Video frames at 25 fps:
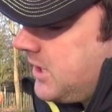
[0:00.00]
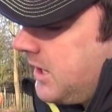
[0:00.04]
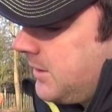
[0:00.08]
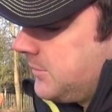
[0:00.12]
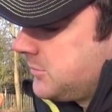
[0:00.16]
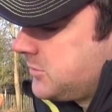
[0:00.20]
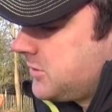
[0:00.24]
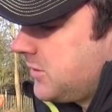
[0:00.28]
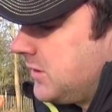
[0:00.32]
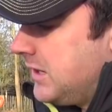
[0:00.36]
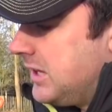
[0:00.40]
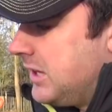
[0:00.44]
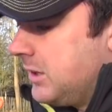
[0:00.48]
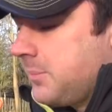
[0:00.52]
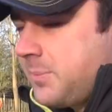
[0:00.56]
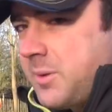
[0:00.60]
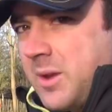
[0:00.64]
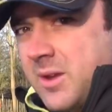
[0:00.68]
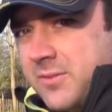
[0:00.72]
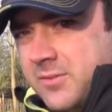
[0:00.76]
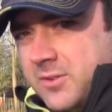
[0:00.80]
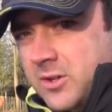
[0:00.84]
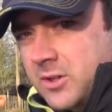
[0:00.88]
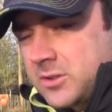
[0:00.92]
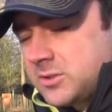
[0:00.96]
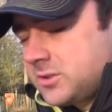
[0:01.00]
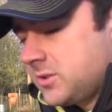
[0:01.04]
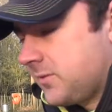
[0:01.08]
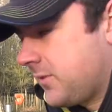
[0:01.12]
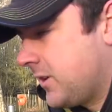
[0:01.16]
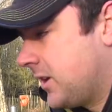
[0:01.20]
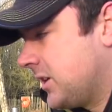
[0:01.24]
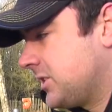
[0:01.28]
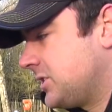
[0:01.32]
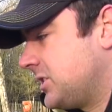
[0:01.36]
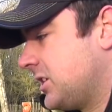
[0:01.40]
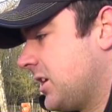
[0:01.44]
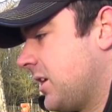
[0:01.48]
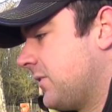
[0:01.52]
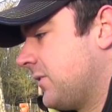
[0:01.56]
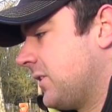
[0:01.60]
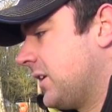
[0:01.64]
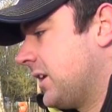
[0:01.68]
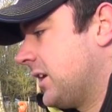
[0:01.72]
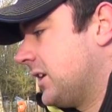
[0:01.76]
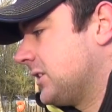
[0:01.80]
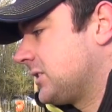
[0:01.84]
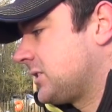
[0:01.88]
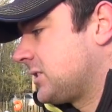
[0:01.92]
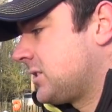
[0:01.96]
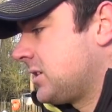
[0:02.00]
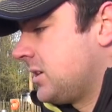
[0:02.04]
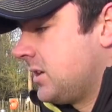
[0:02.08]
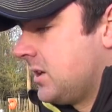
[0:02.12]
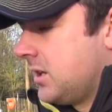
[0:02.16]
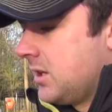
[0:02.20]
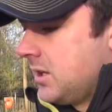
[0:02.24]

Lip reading: comes with a little bit of controversy over the last